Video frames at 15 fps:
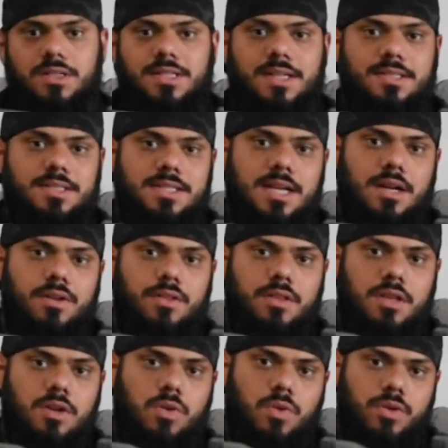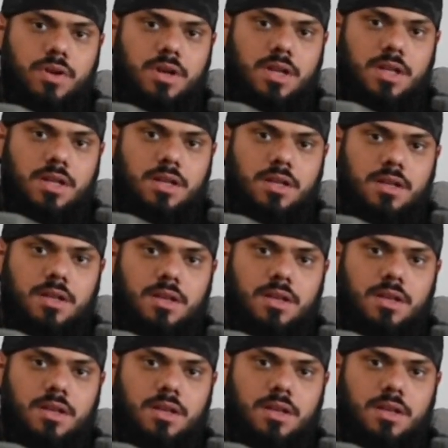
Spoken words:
testing out the Hornady